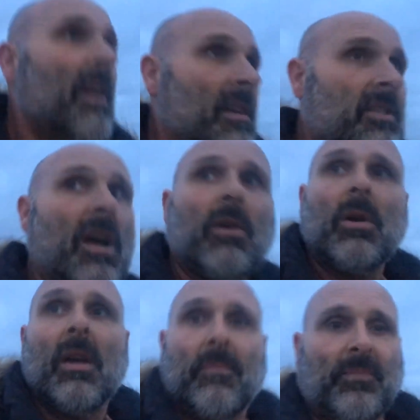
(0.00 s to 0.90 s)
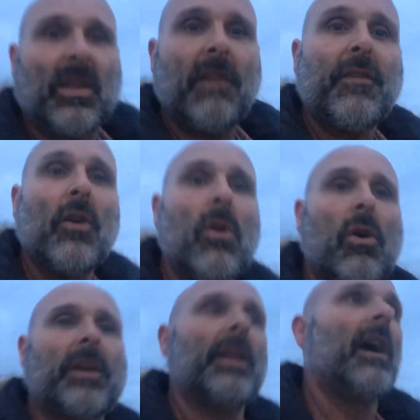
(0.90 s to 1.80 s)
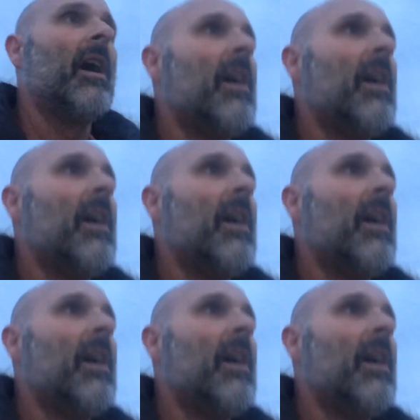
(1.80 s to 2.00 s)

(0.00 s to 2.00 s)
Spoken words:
So if you're looking at